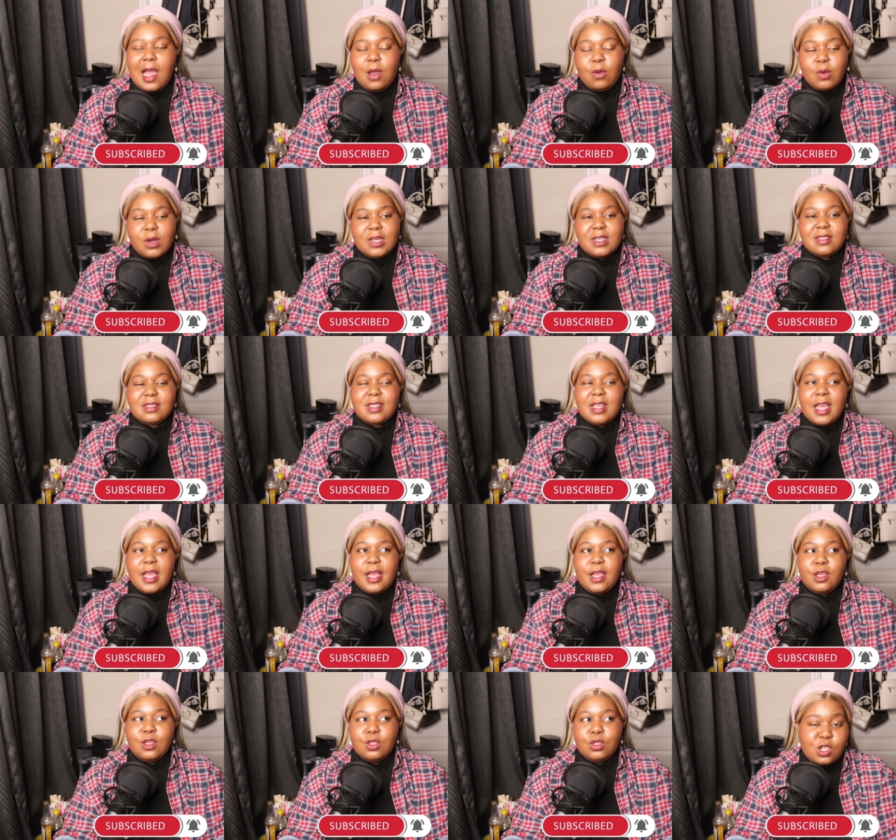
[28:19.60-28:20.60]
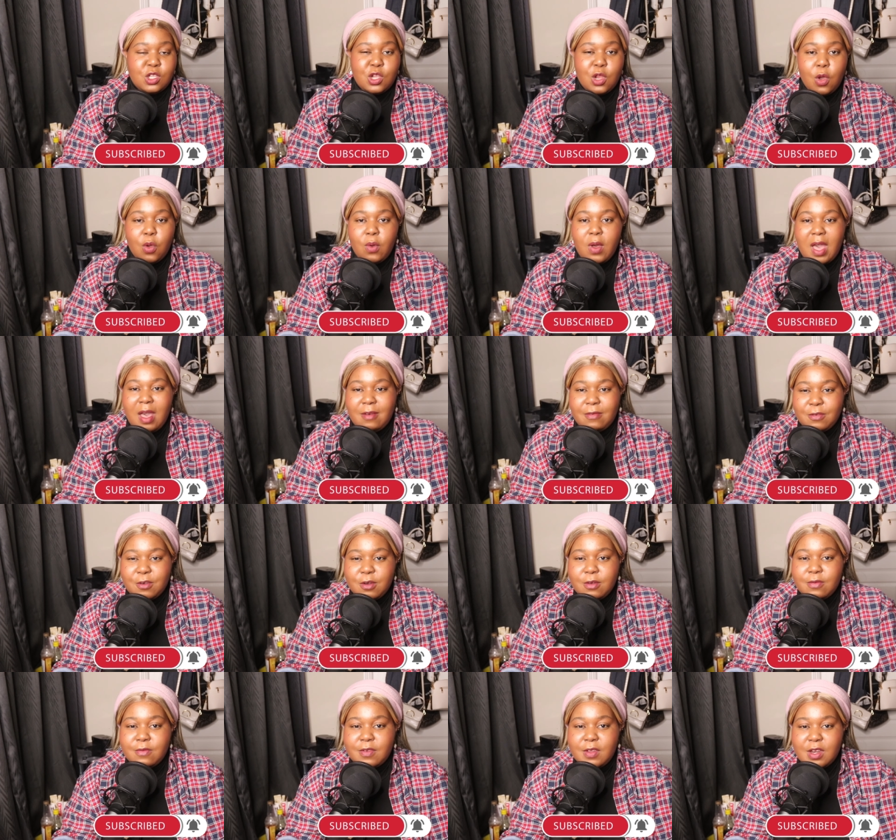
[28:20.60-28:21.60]
I want to say low
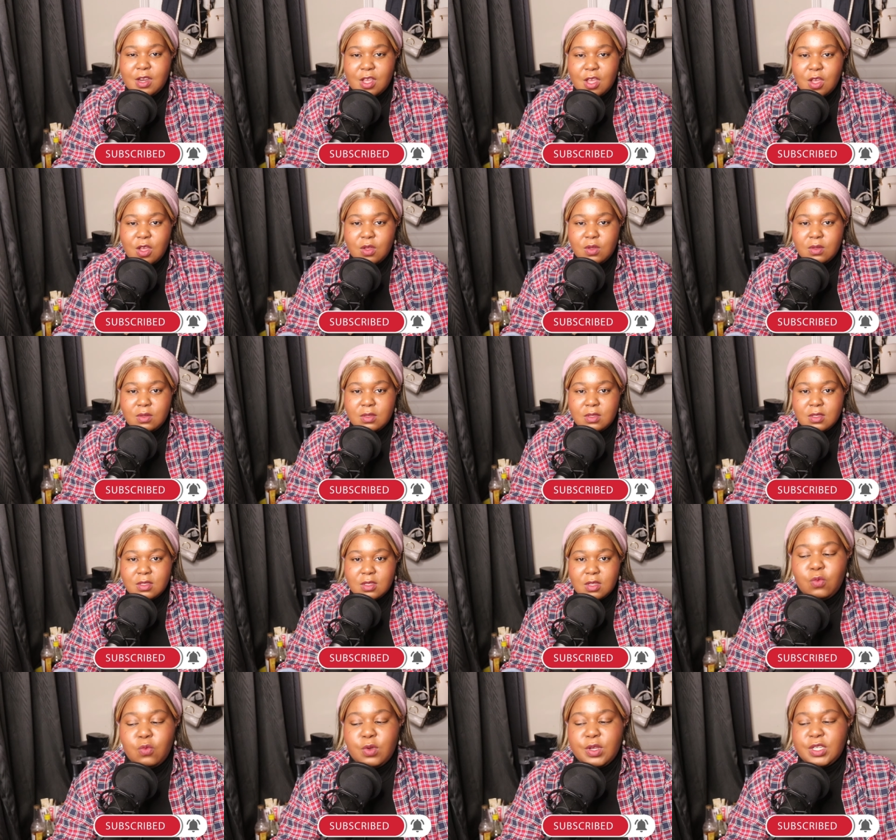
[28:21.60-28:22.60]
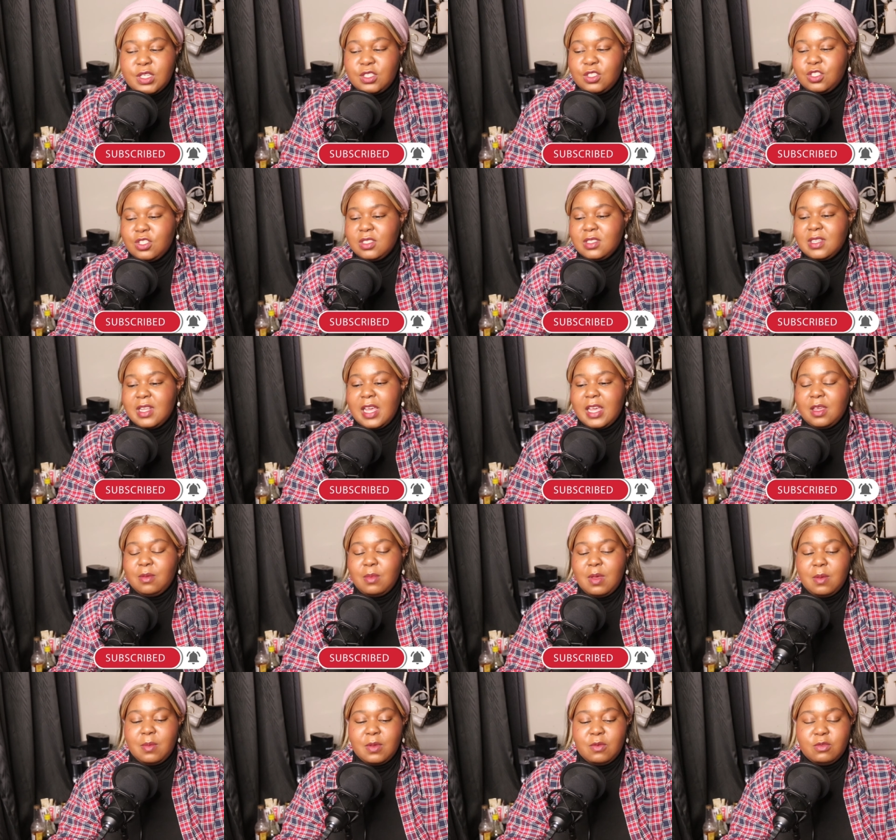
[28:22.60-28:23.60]
effort videos, which is just like
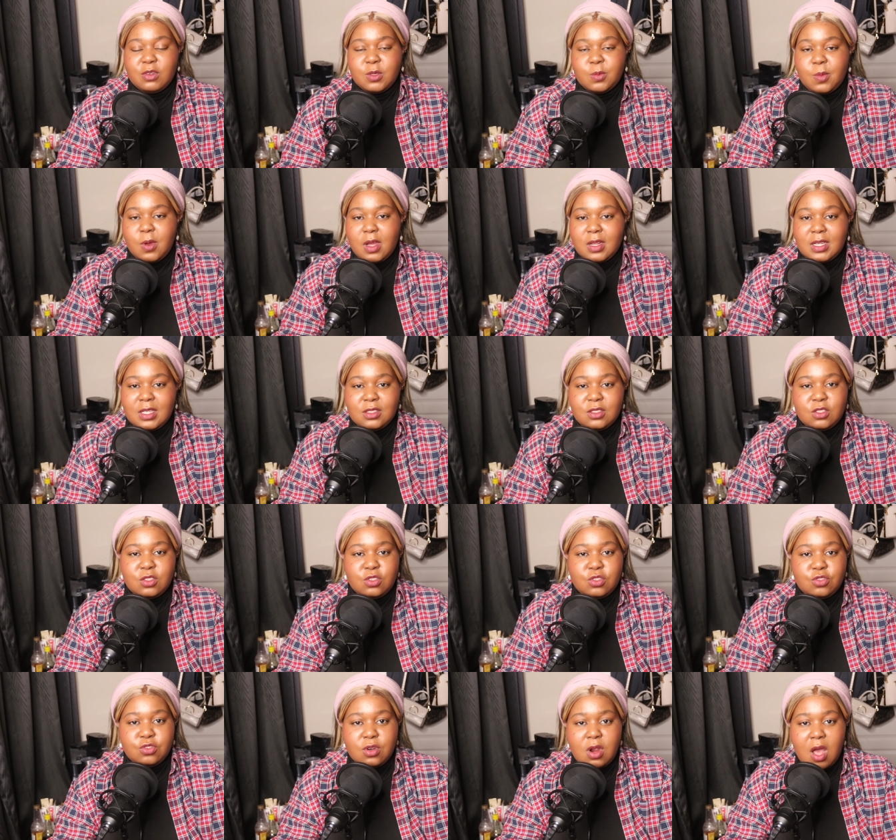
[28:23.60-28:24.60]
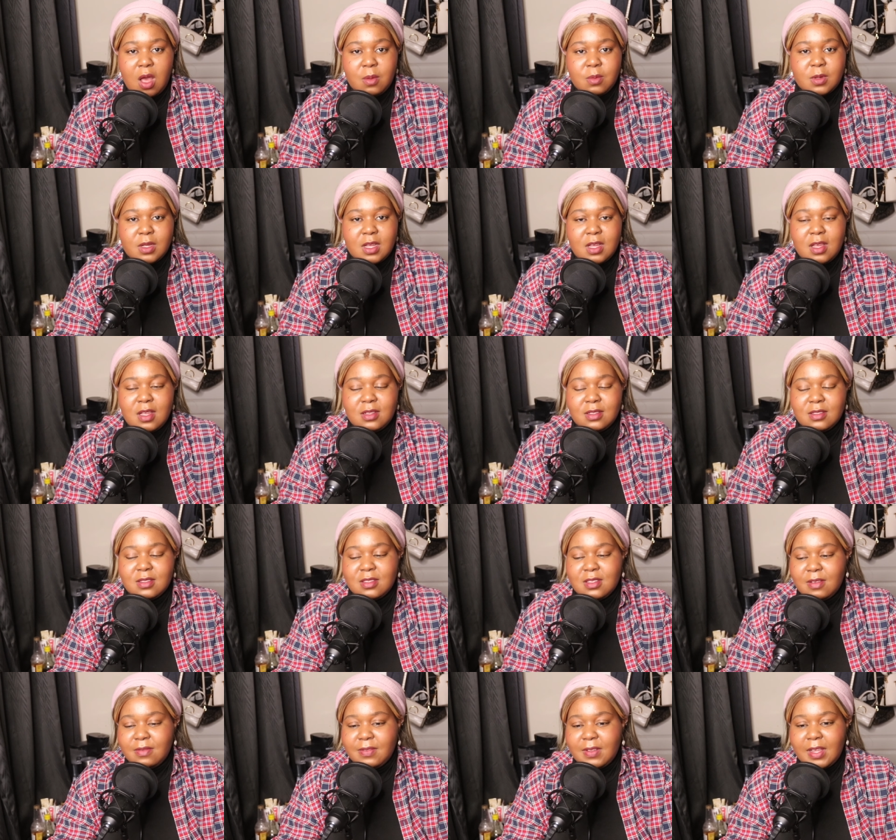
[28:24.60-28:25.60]
maybe responding to drama and
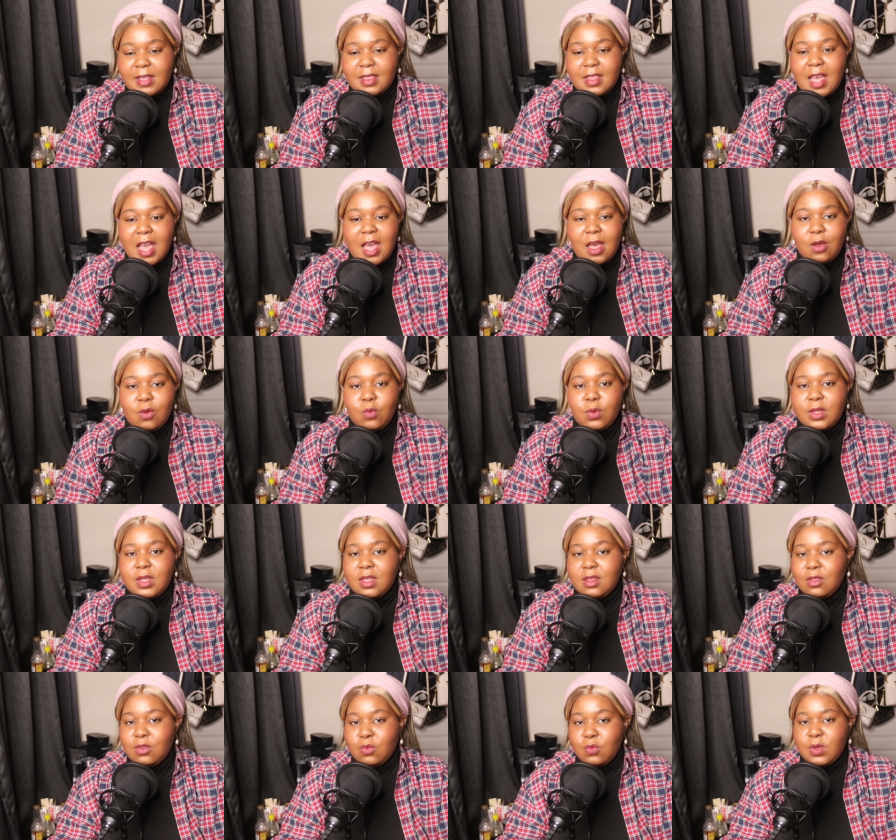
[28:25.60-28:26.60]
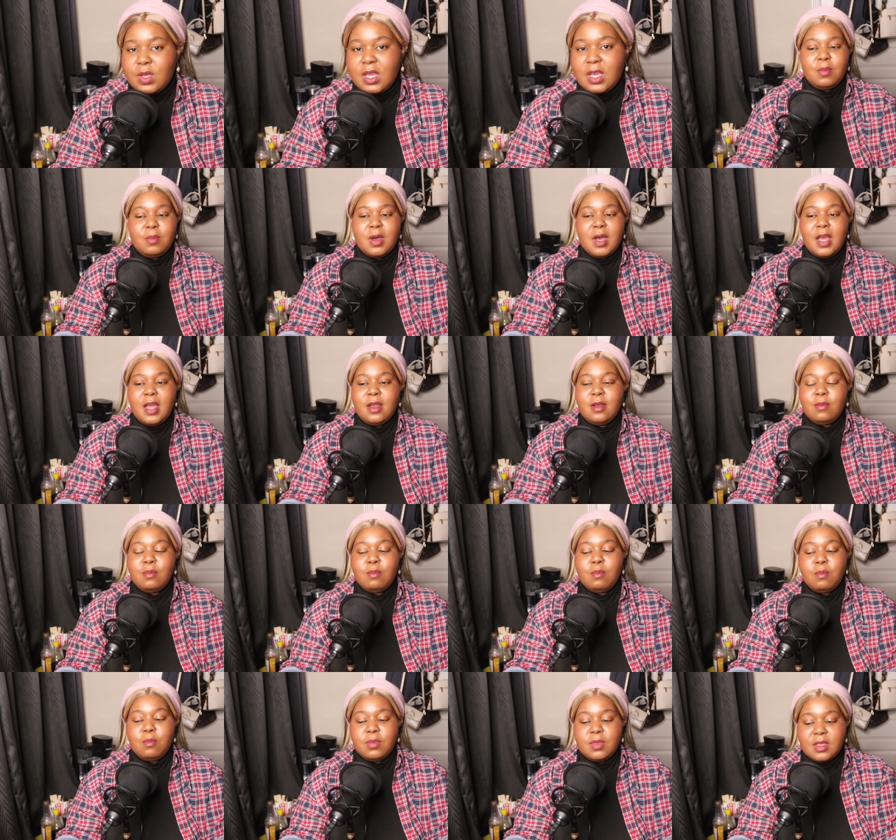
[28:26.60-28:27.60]
stuff like that within the week. But
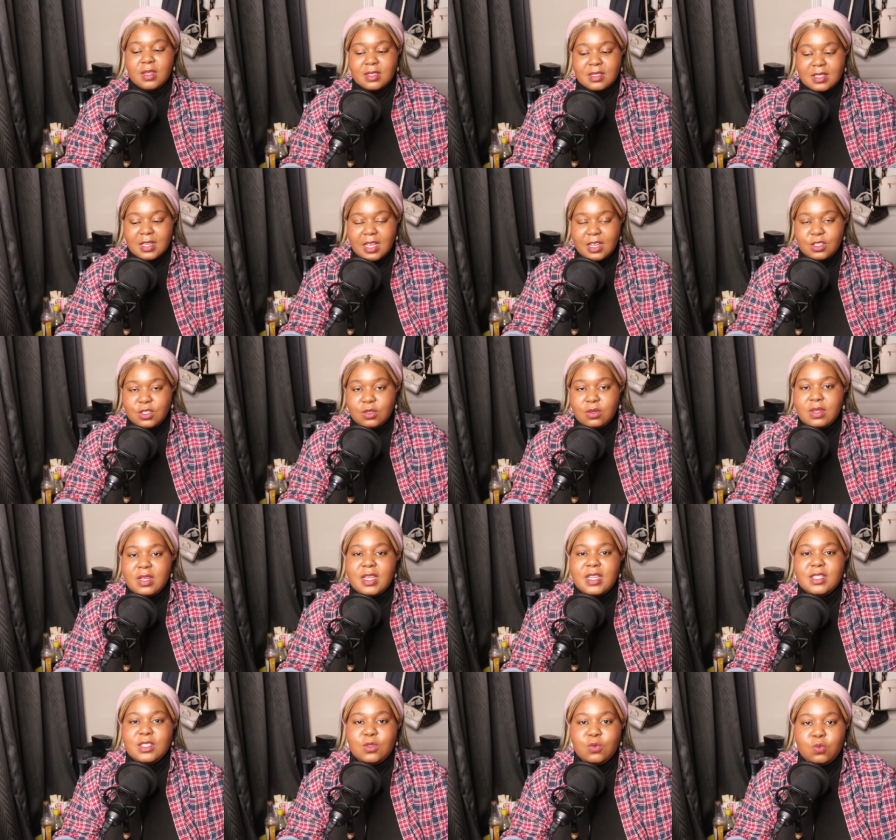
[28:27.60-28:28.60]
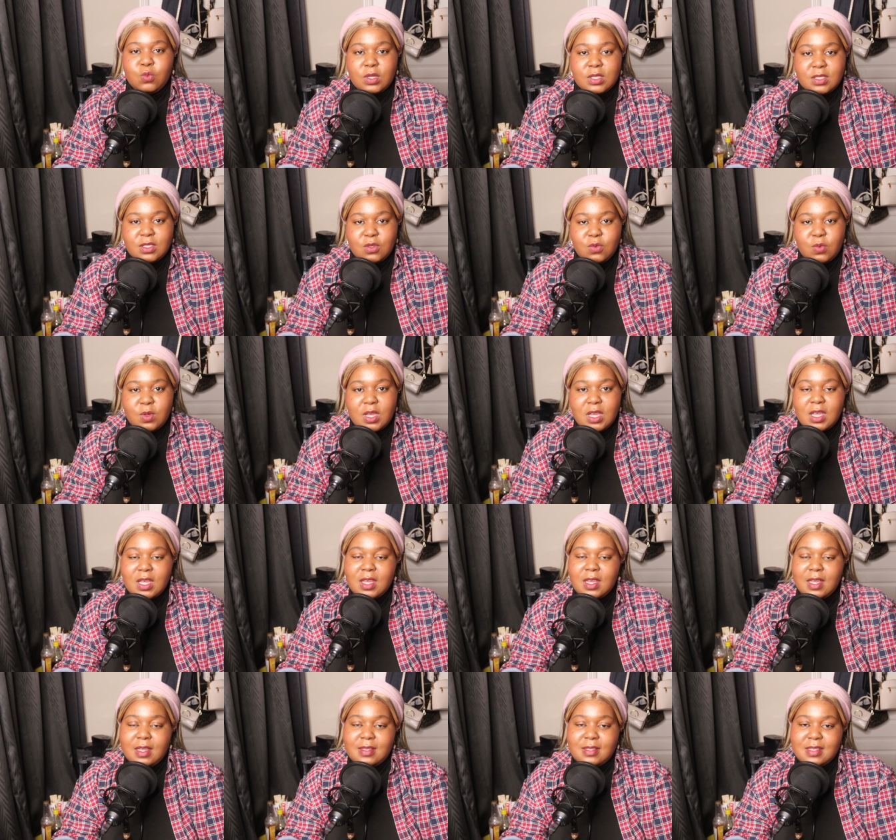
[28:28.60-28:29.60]
the schedule is once a
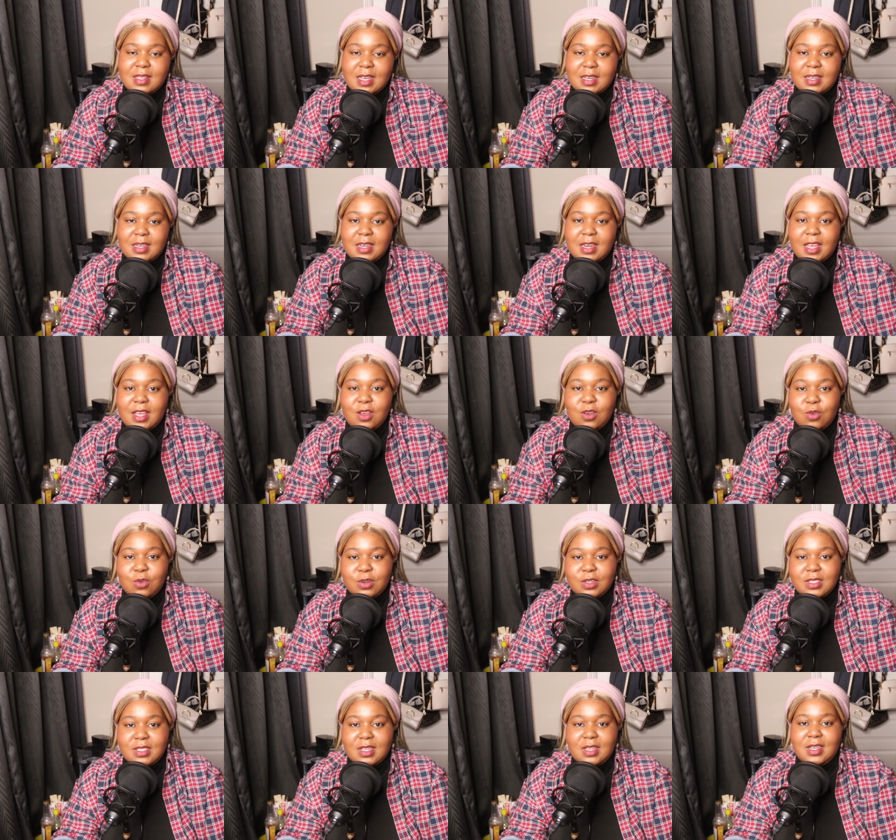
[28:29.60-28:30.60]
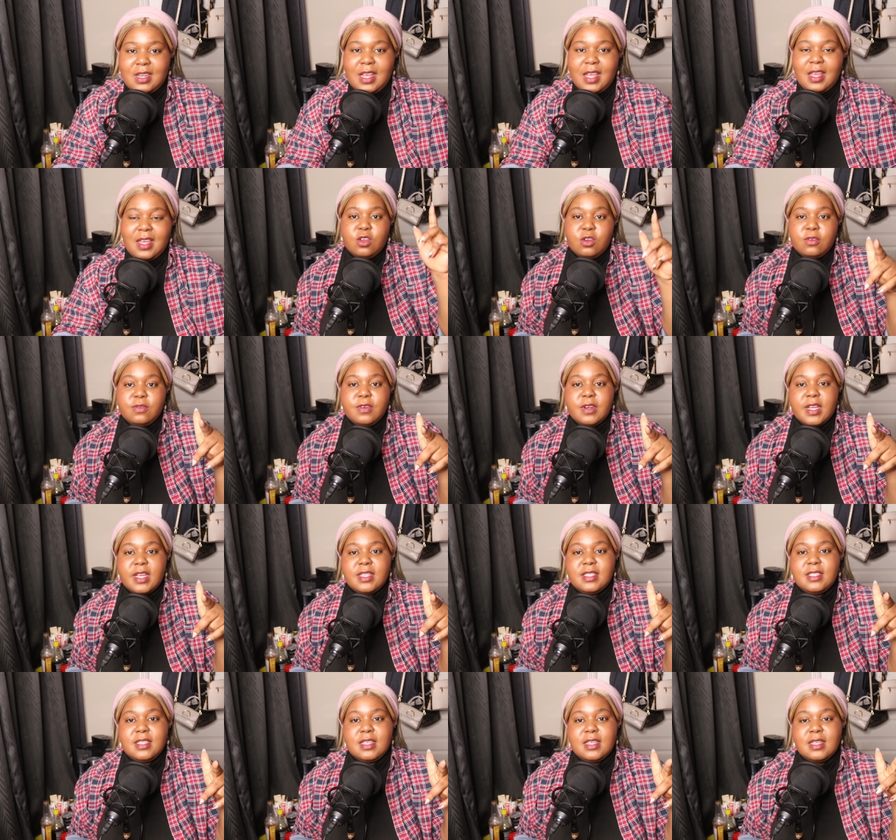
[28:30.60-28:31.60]
week, Saturday or Sunday. Don't forget
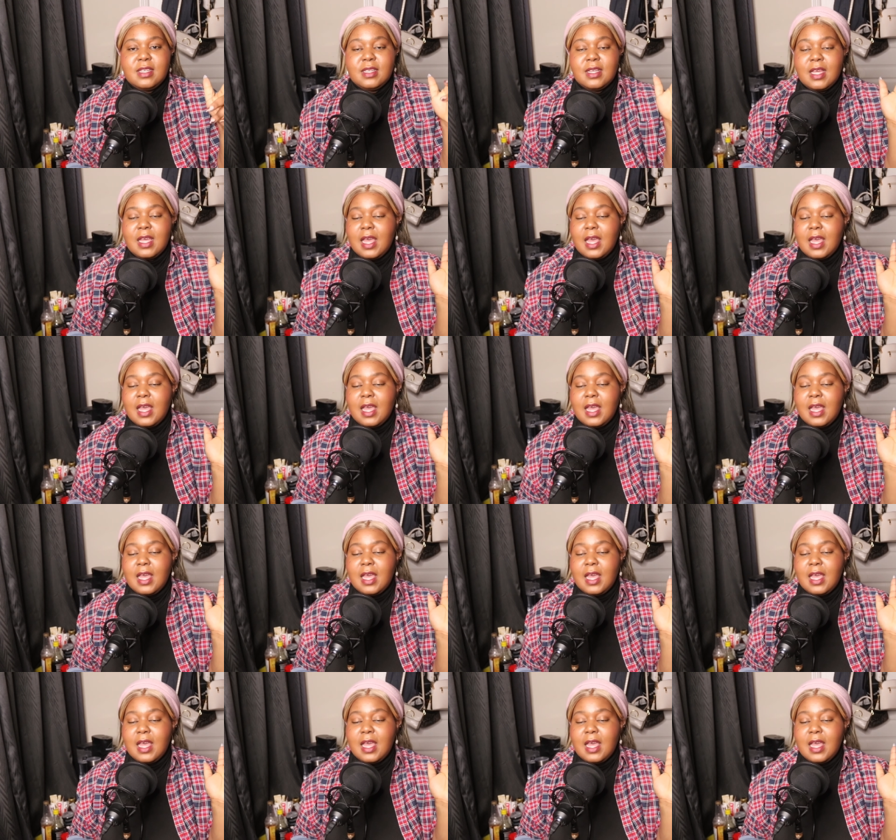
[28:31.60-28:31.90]
to